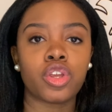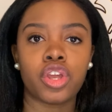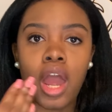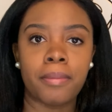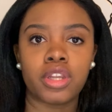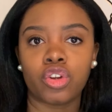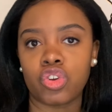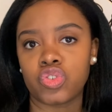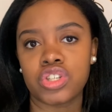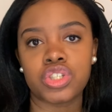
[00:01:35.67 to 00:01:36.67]
I'm in the
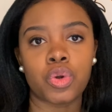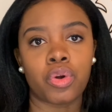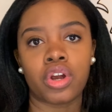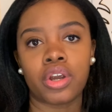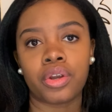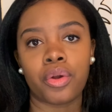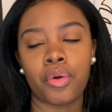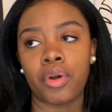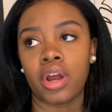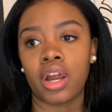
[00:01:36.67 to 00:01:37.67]
grocery store
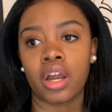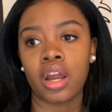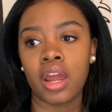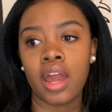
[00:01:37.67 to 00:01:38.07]
or